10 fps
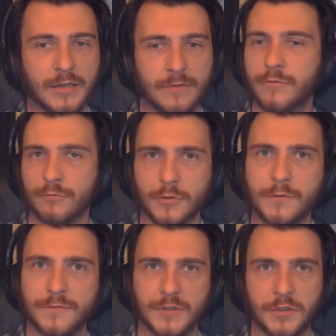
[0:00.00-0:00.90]
of
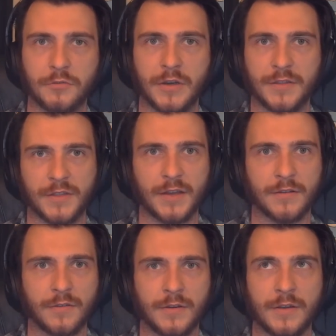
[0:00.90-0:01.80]
groove to it that
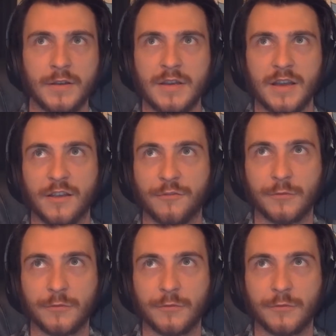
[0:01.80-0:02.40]
is